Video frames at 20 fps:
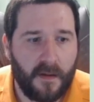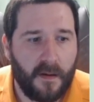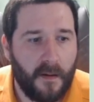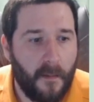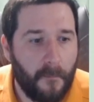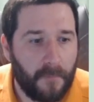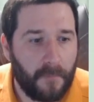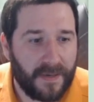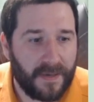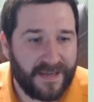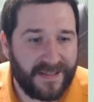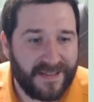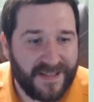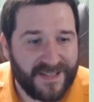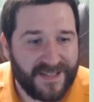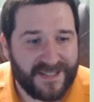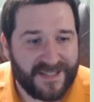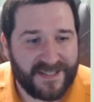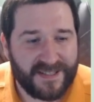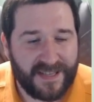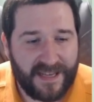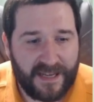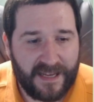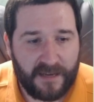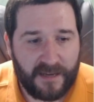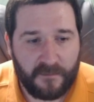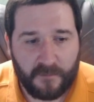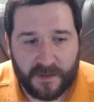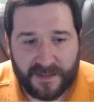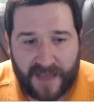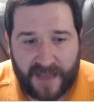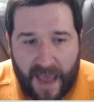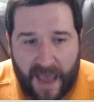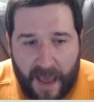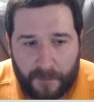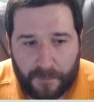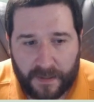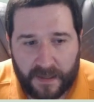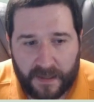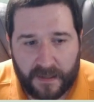But in this scene, what's
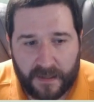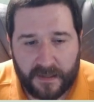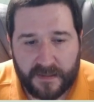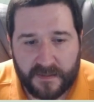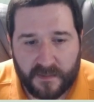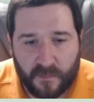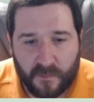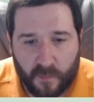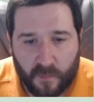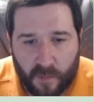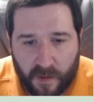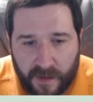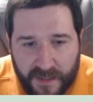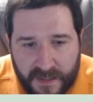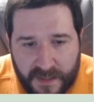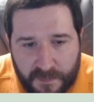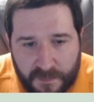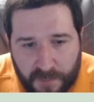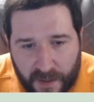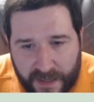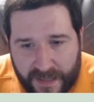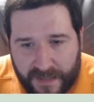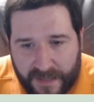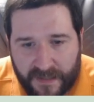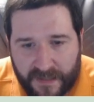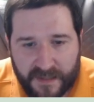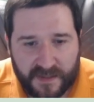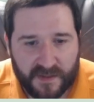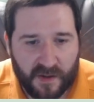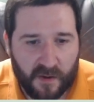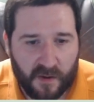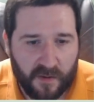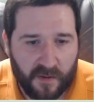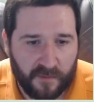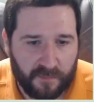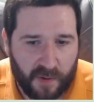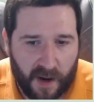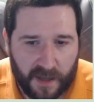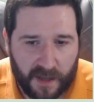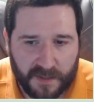happening is we're explaining this zone
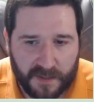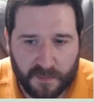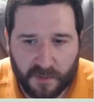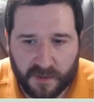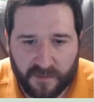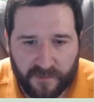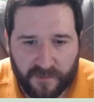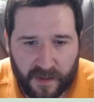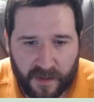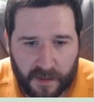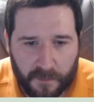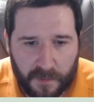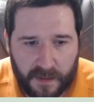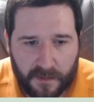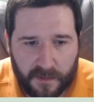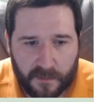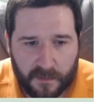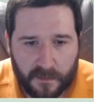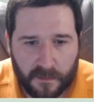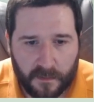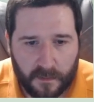of proximal development